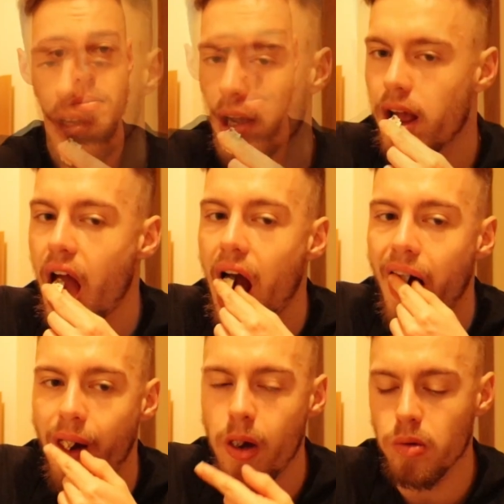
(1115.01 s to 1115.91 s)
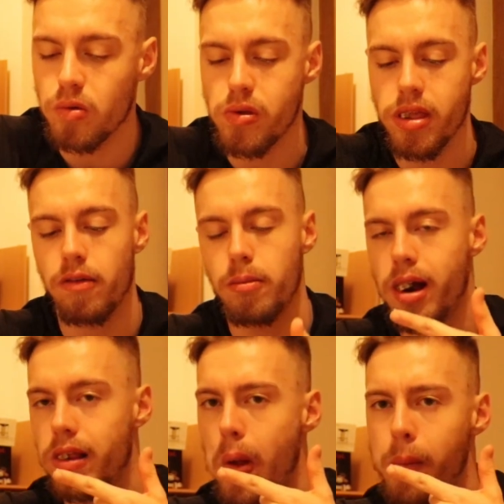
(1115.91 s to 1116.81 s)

Okay, never mind.